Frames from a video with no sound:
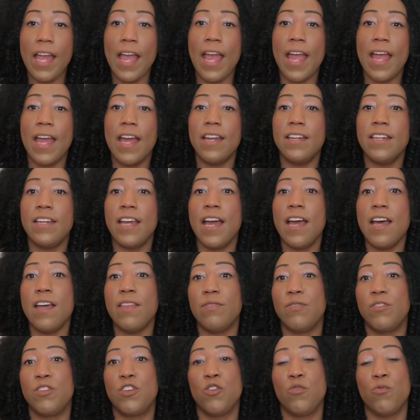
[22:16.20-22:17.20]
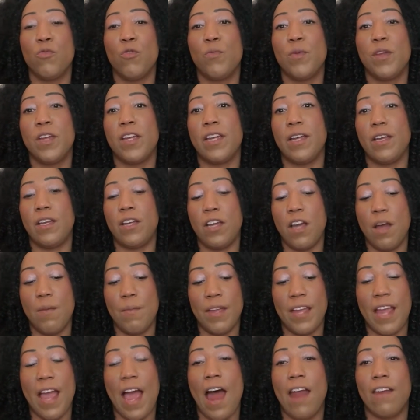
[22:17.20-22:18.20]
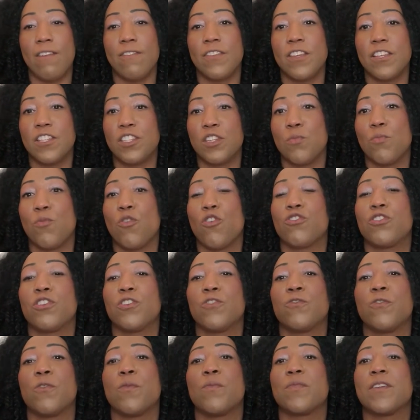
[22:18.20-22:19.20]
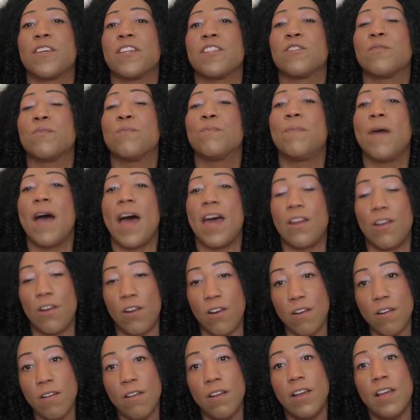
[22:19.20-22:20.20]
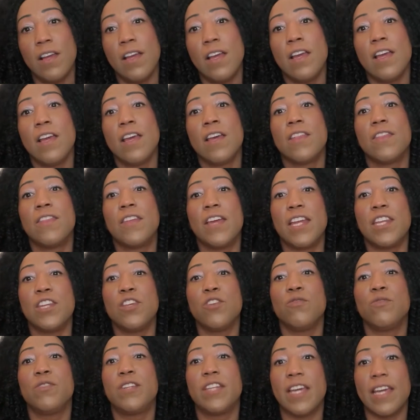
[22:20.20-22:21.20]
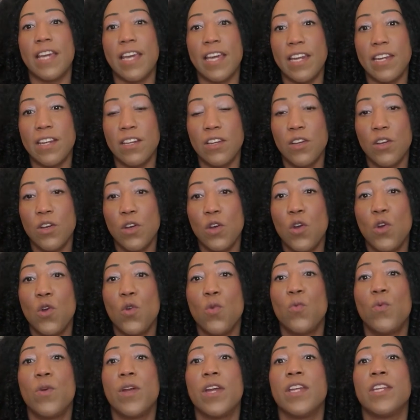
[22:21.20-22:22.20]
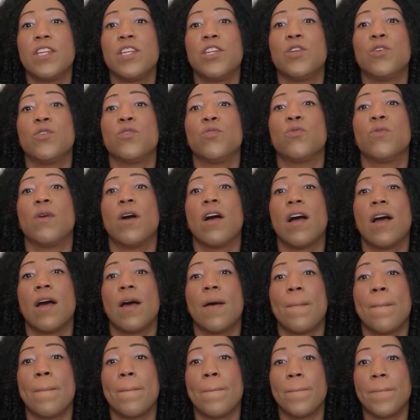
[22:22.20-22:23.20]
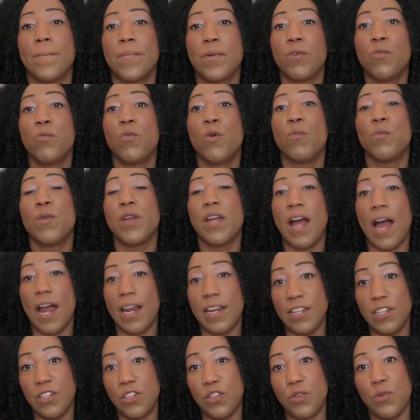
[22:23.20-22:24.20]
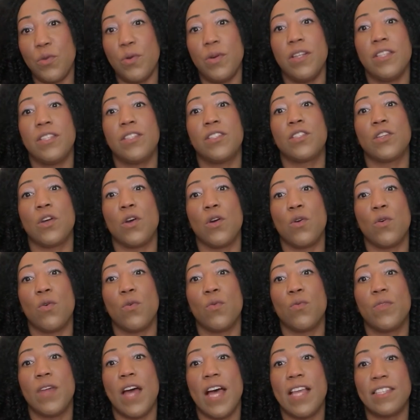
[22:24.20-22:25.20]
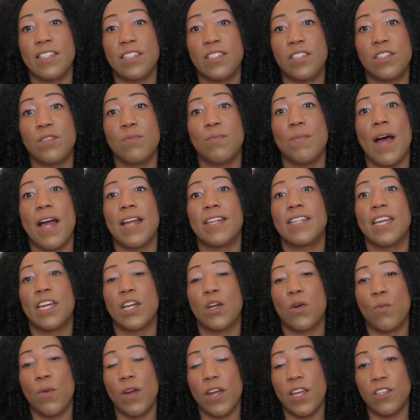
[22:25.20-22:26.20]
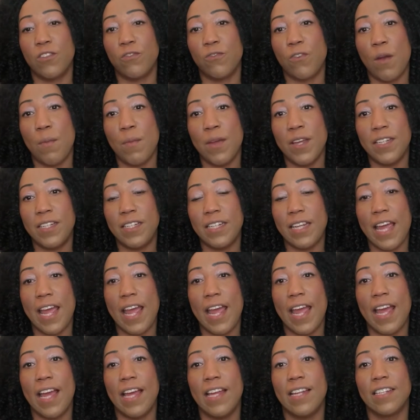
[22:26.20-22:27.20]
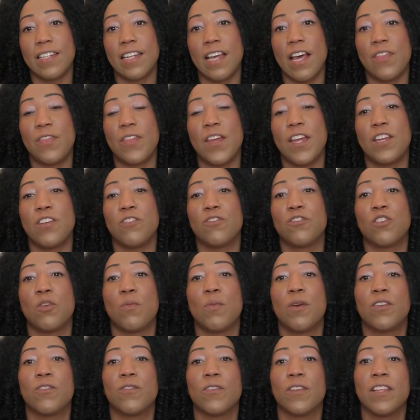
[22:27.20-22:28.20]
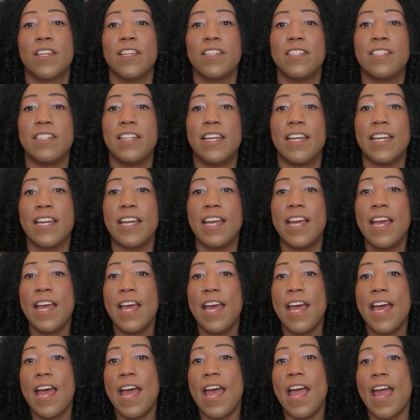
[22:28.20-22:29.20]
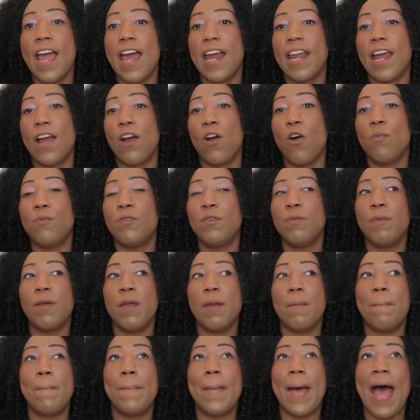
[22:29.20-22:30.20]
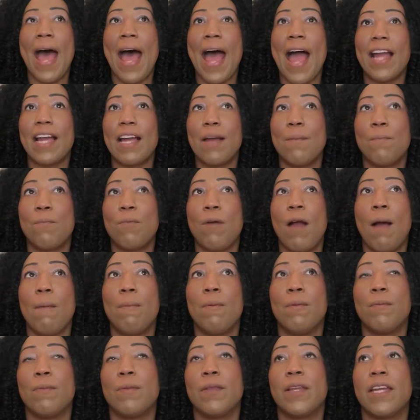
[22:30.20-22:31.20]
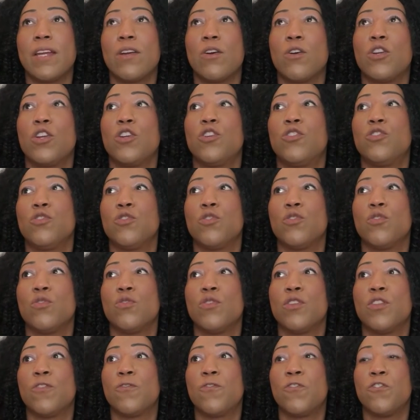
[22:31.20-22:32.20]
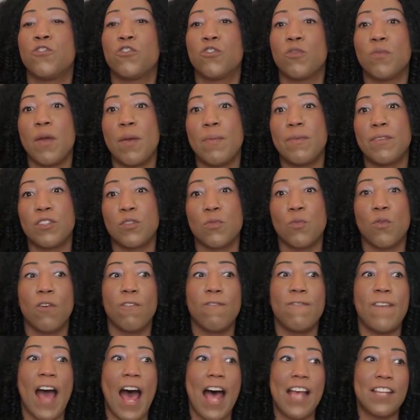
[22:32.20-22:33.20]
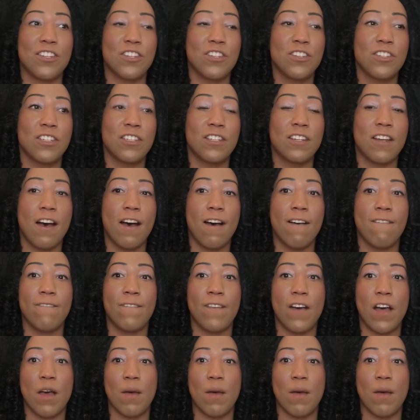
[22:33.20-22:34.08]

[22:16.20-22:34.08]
And yeah, you will be coming out of this, emerging from this better than you did when we got into it. So that's my takeaways from it. And thank you so much for listening. And I hope to be back. I'm probably going to do in the future maybe some more fashion stuff.